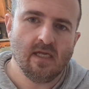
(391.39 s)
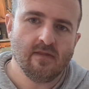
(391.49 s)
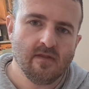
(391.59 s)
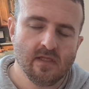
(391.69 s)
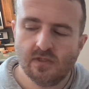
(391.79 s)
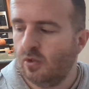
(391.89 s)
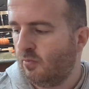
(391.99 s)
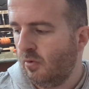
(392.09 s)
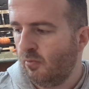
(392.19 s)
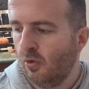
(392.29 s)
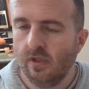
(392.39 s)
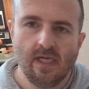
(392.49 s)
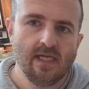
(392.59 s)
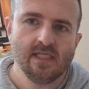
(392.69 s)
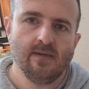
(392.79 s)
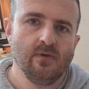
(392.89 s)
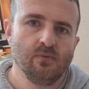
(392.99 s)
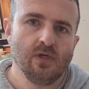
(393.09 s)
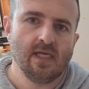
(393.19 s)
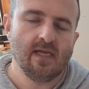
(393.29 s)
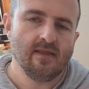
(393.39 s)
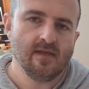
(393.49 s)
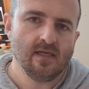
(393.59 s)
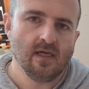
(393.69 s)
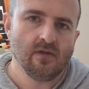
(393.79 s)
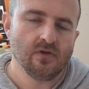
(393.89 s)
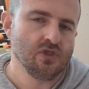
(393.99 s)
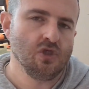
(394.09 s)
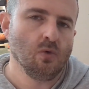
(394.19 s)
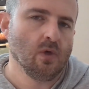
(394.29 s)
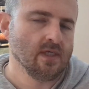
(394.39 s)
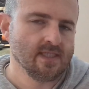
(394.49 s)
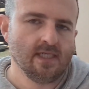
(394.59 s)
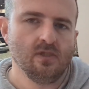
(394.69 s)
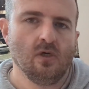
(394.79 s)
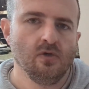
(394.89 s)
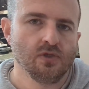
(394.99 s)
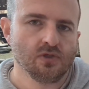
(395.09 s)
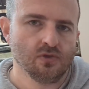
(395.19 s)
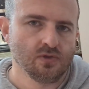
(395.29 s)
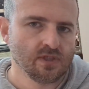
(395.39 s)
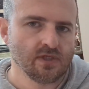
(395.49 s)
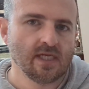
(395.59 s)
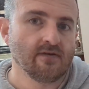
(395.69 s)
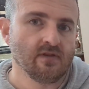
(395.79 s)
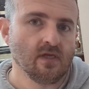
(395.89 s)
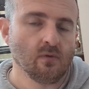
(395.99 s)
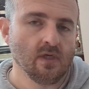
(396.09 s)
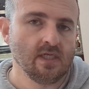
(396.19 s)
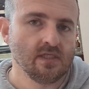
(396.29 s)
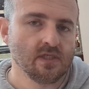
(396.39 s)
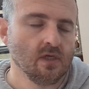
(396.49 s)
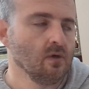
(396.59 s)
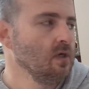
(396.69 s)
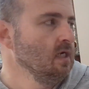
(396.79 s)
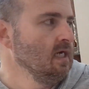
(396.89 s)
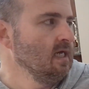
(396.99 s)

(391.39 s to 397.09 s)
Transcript: I think that's super important. Anytime you're putting anything together, is you don't want to tighten all the screws so you get everything where it needs to go.